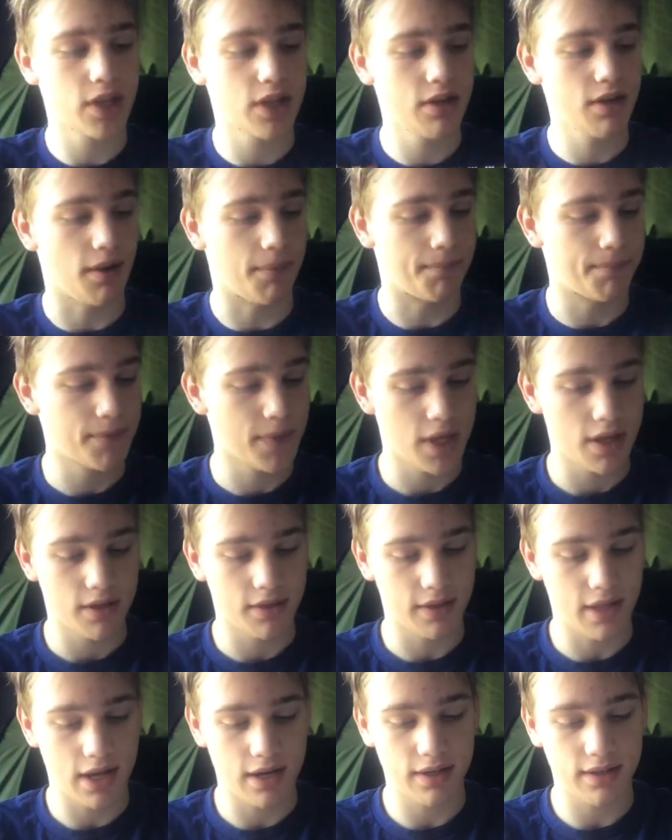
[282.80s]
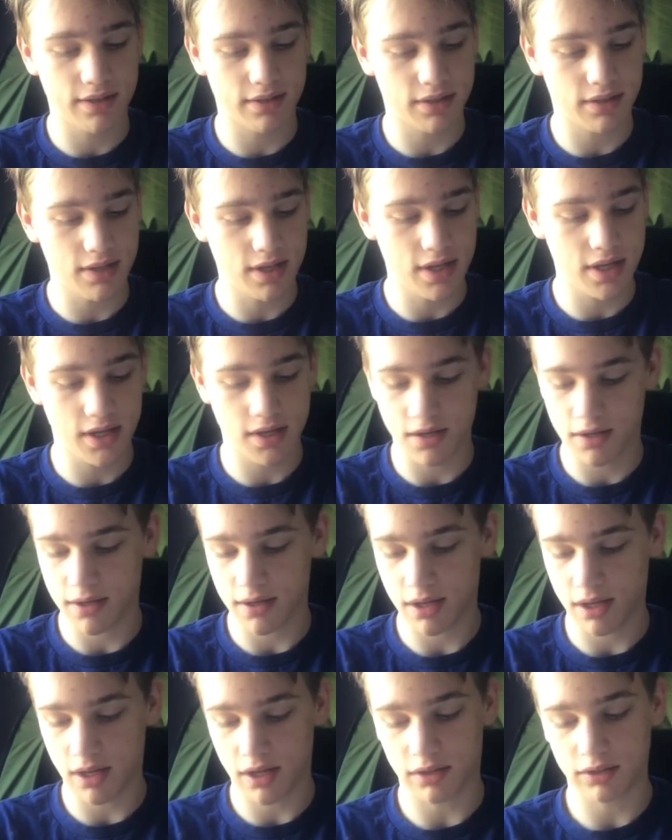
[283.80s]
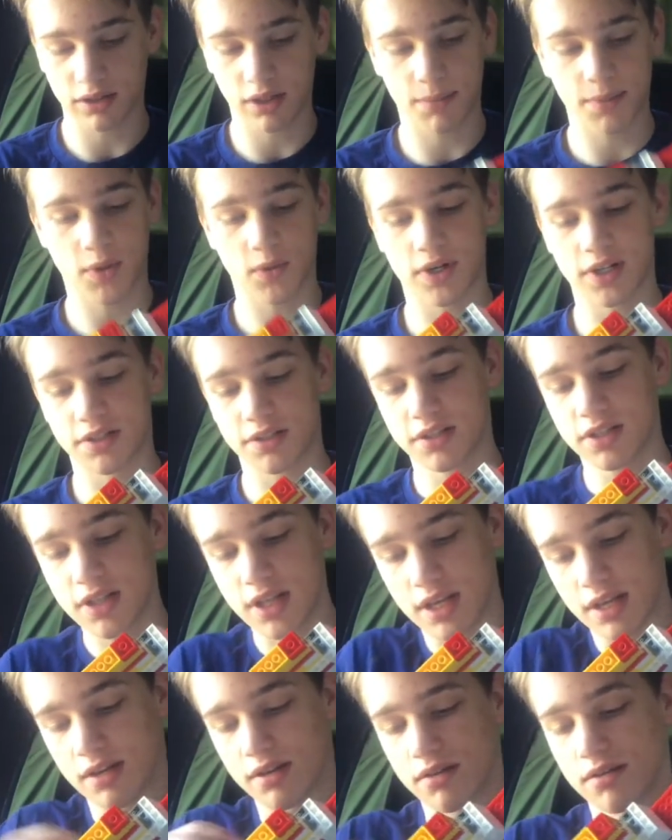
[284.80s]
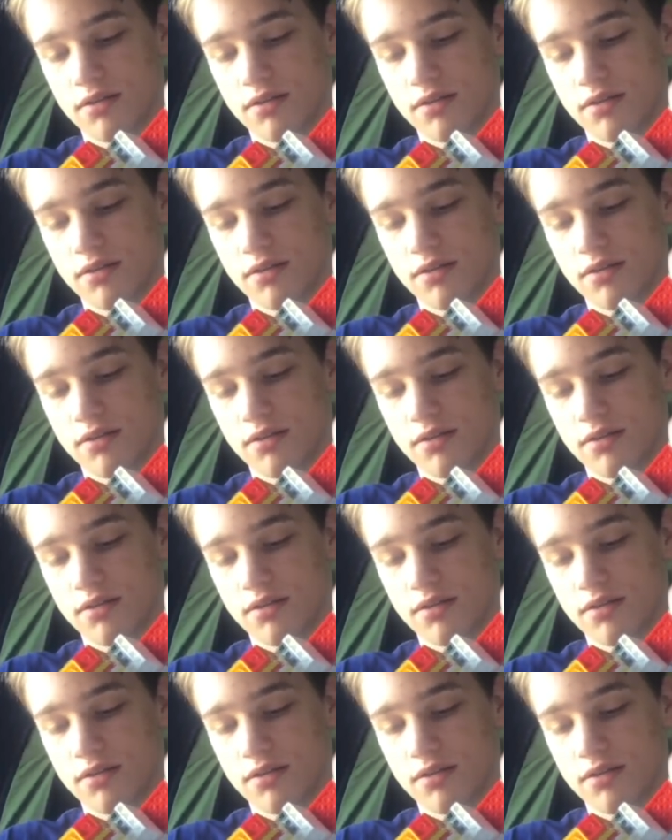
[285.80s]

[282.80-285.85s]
yeah, that is the LWRC.